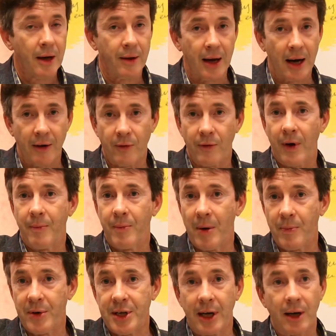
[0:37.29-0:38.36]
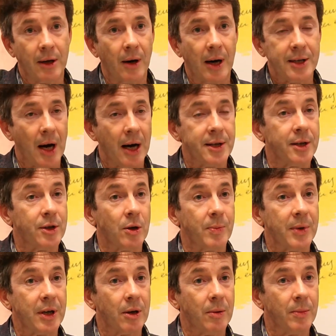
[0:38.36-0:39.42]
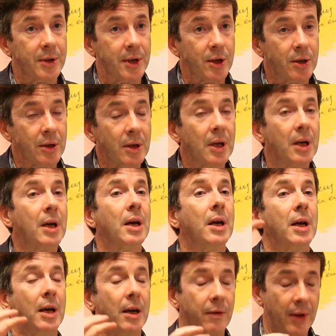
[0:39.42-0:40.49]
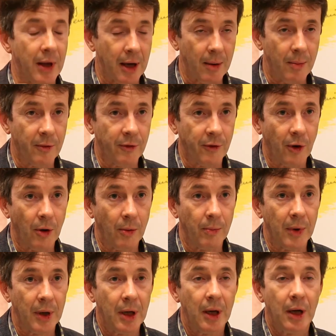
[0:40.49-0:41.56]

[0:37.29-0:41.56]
they have a particular isotopic composition. If they come from